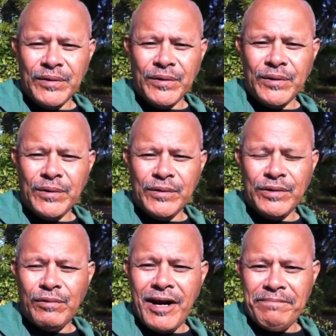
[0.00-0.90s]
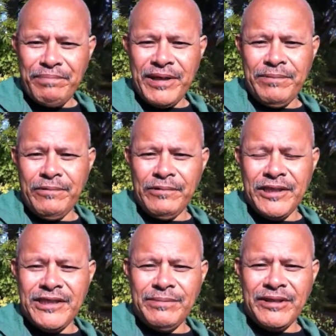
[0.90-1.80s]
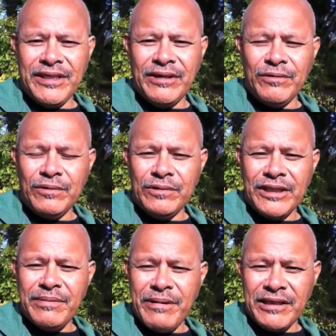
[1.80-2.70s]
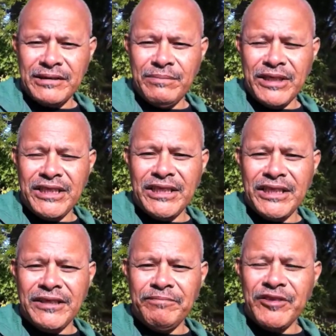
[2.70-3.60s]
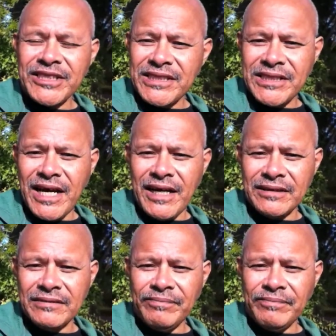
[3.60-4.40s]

or the right people need to be there, or the amount of money you need. Just start.